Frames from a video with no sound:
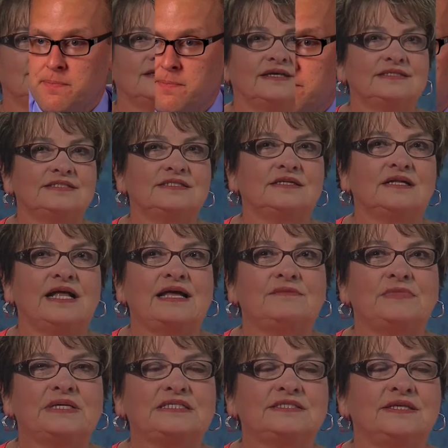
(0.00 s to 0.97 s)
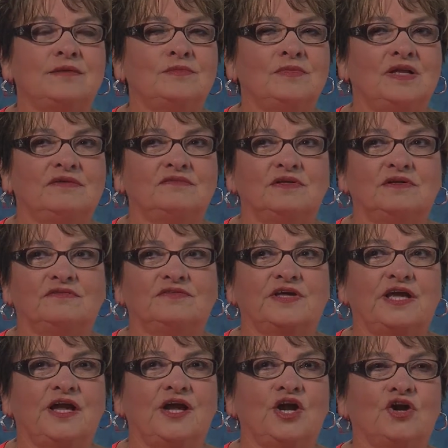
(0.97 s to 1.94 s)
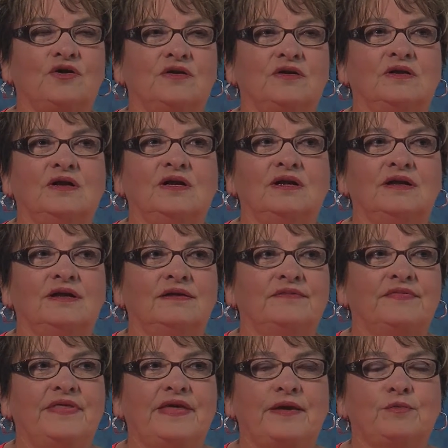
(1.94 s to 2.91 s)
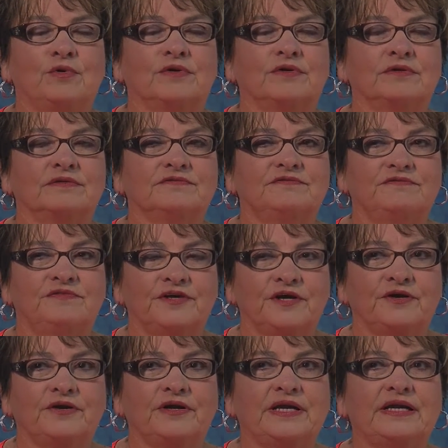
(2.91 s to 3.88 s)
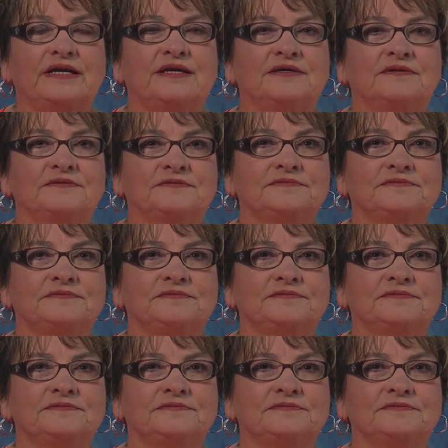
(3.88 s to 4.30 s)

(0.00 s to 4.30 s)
I still had my same level of care. They were very,